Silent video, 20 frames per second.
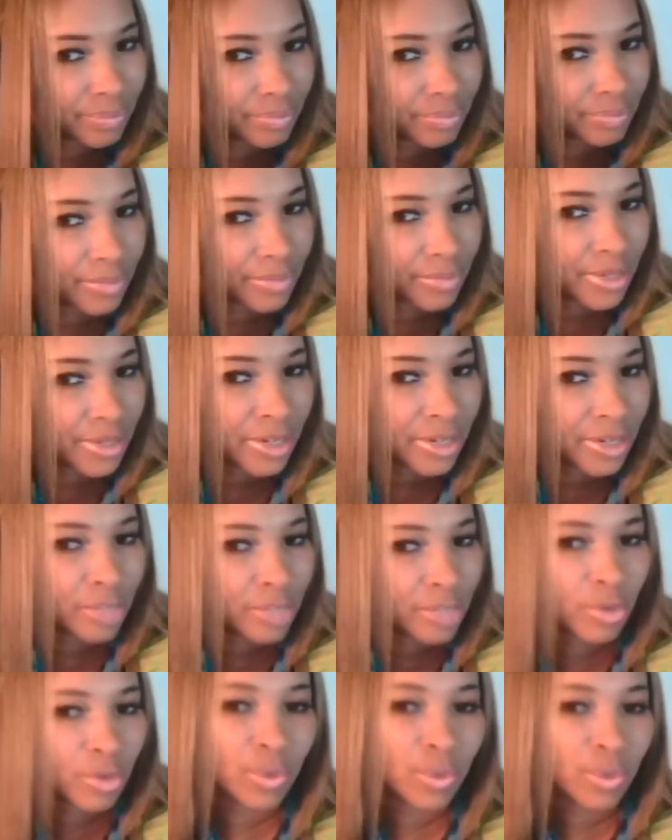And it does
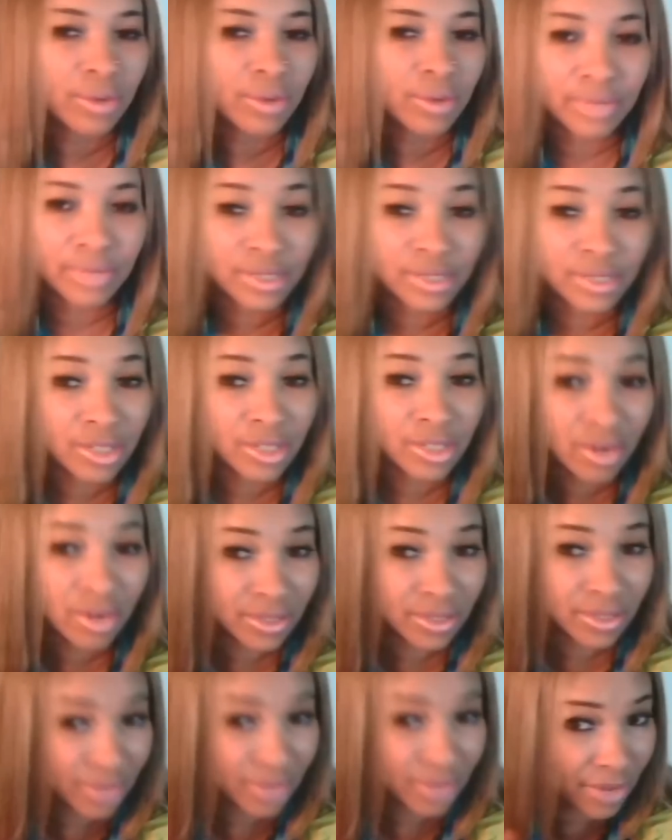pretty well because these are
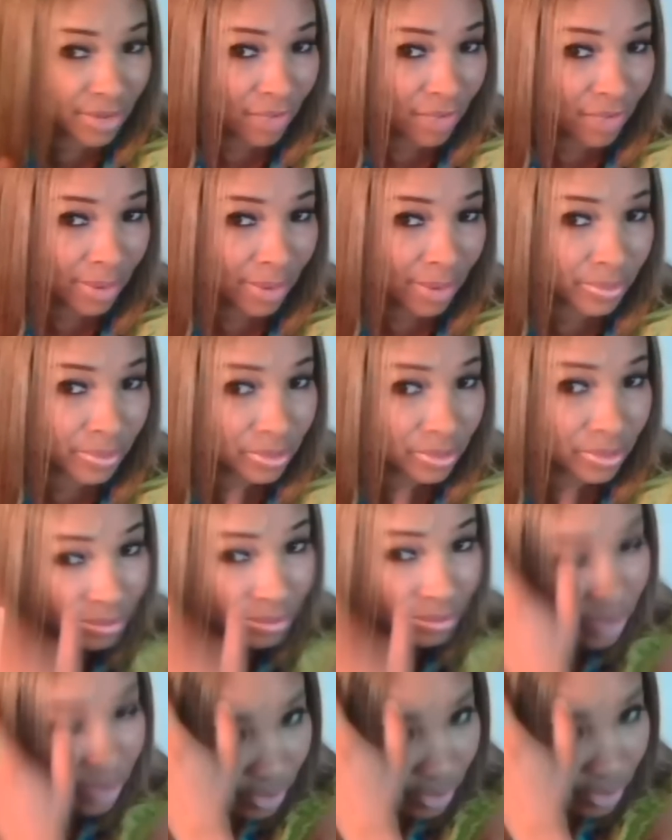synthetic fibers,
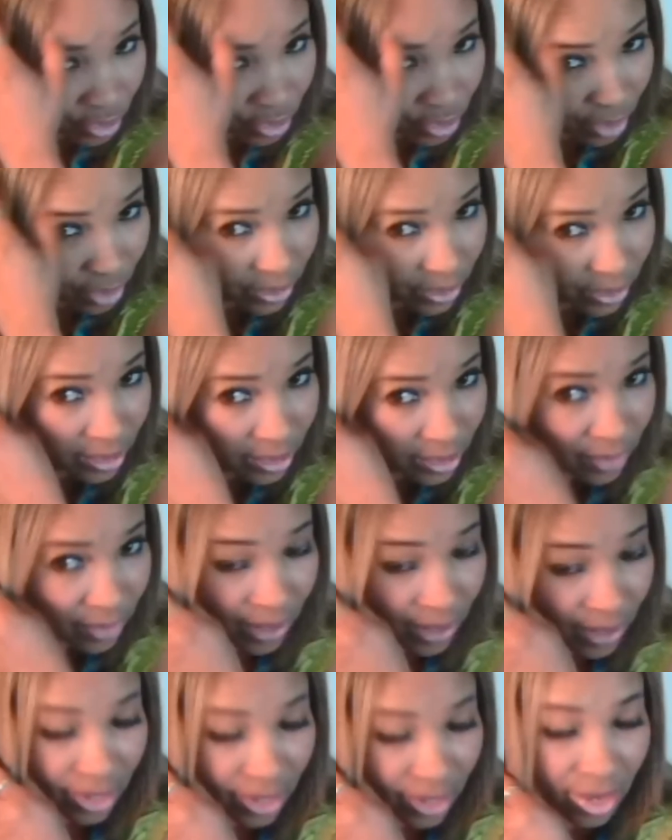so that you know this is
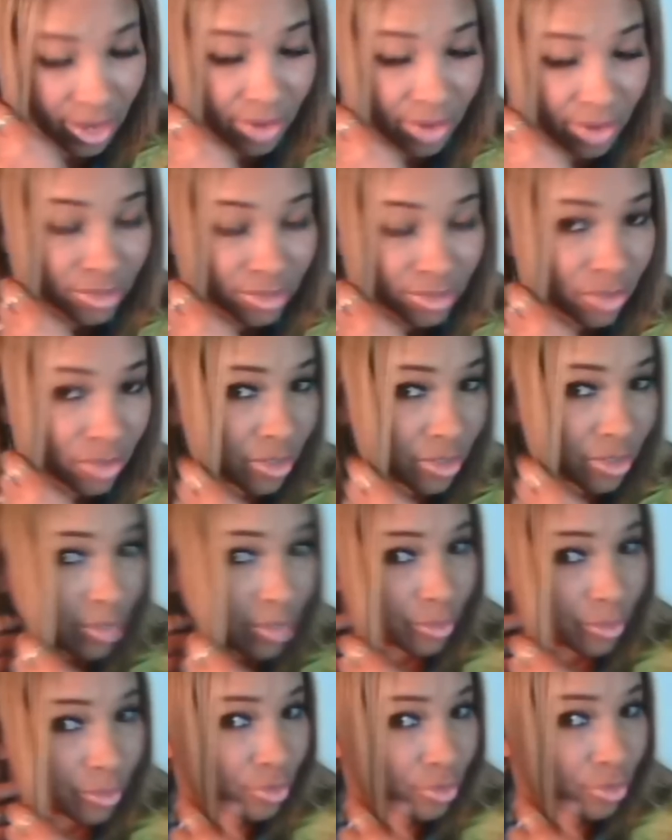synthetic hair, so the
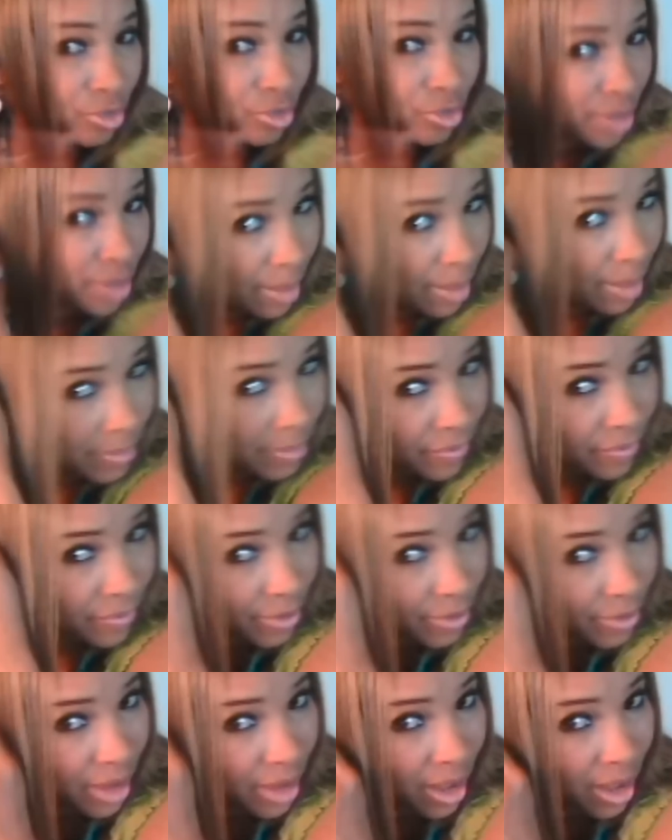temperature should not be
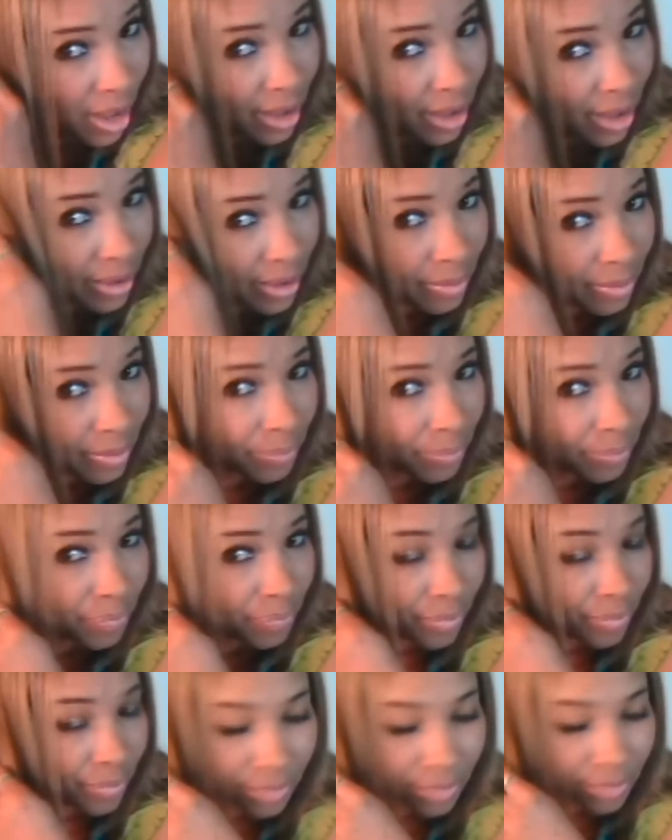very high.
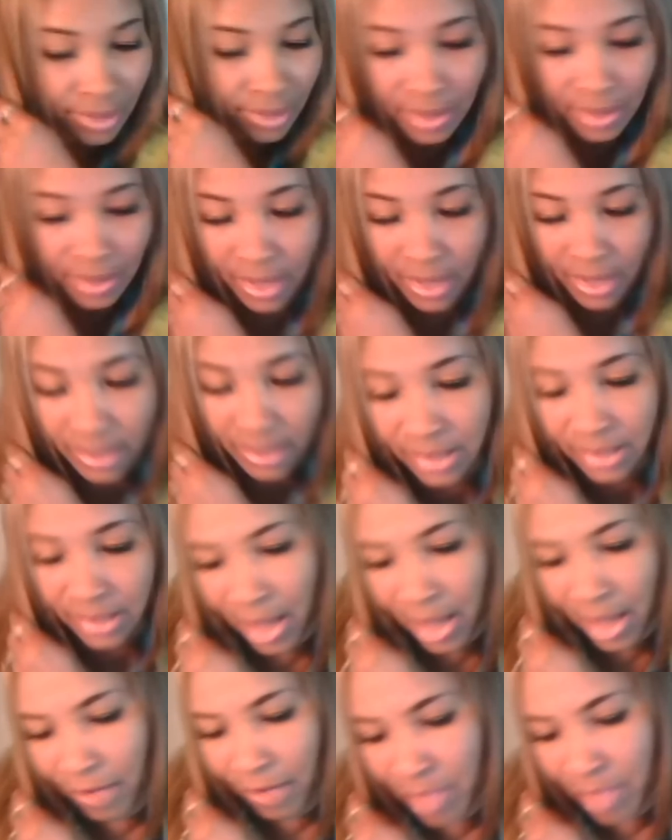And let's see, I
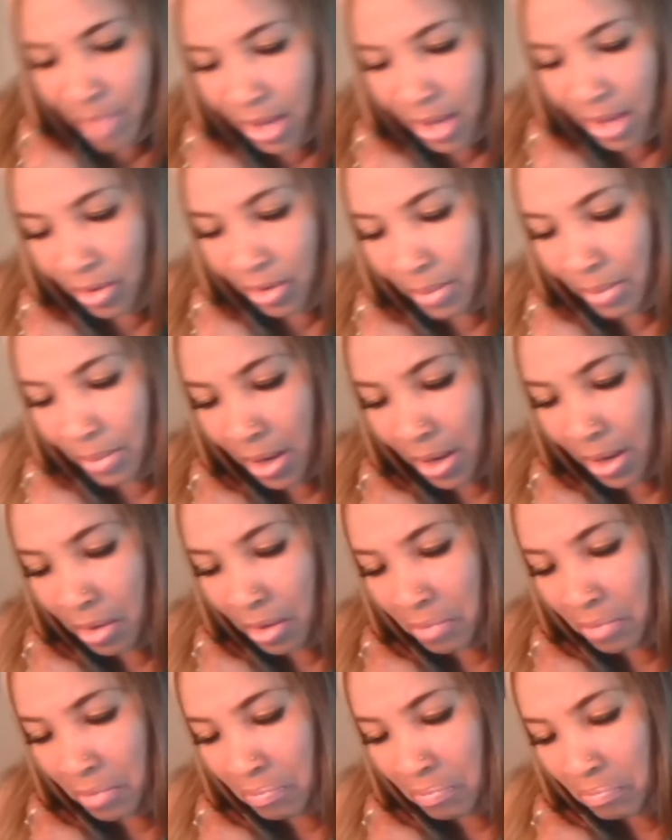have mine on
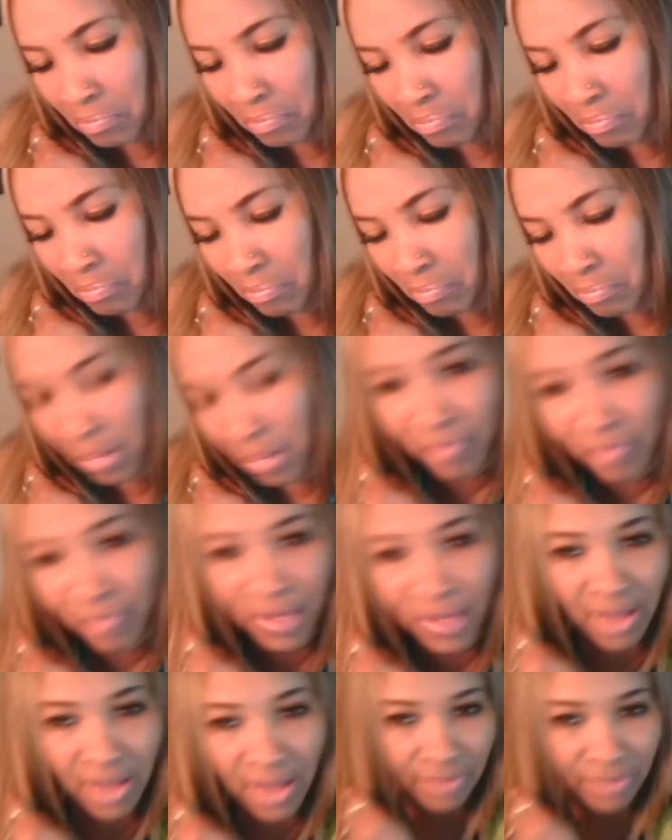about
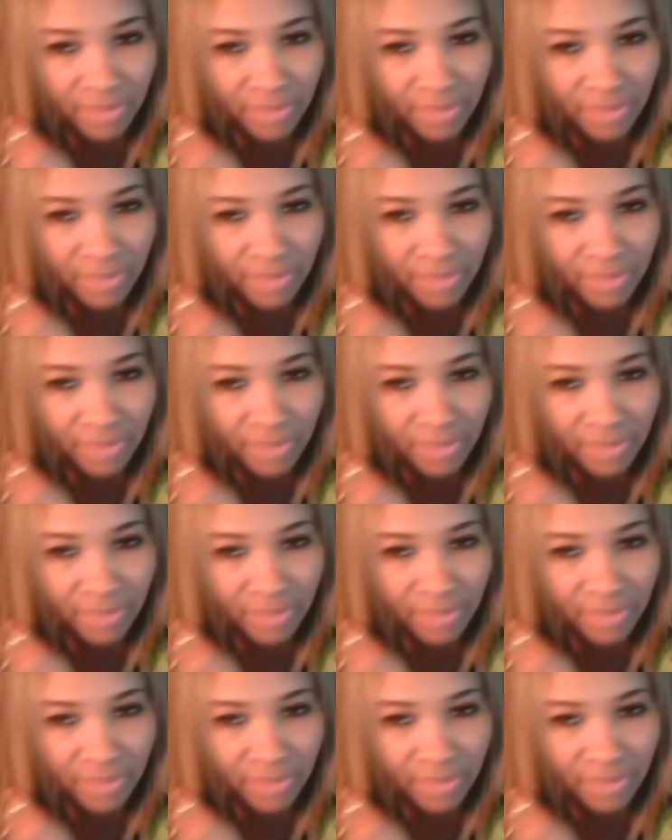5.